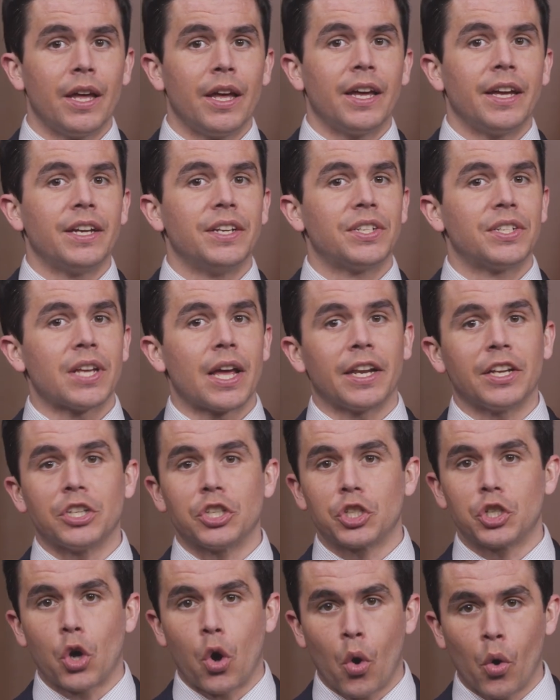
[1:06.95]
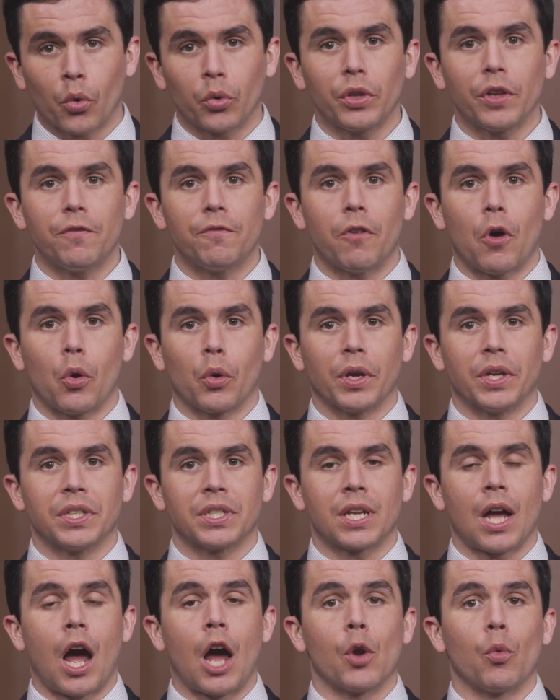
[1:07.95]
He said he's totally
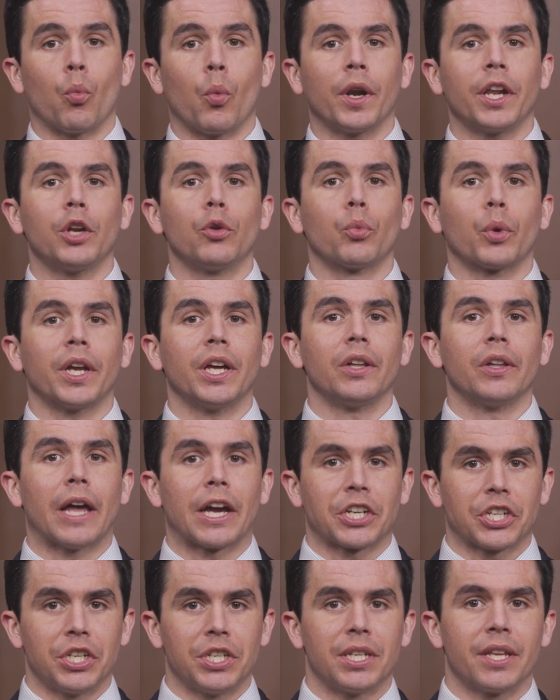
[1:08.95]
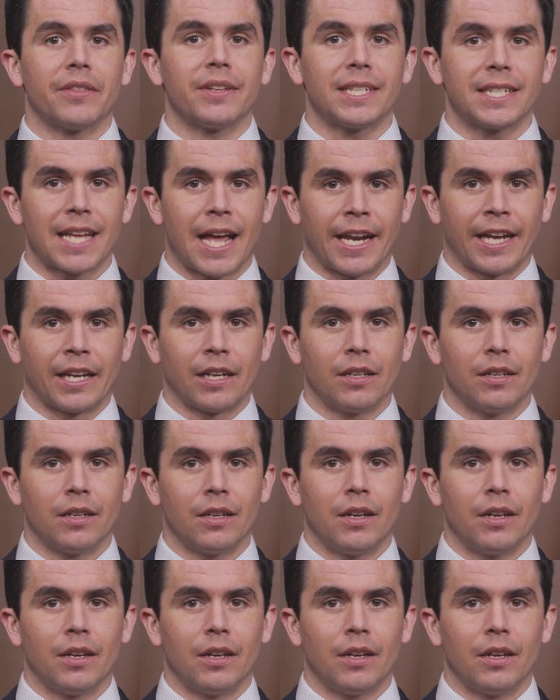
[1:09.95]
focused on winning re-election to the Senate.